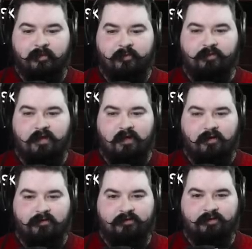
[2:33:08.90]
Oh
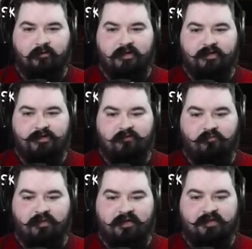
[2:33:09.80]
god. I might need to give him
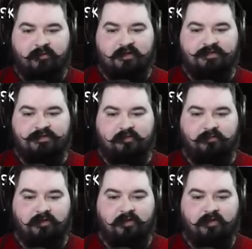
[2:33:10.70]
PS or
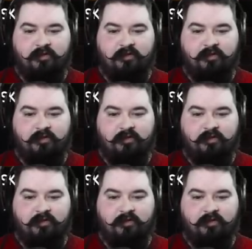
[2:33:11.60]
something.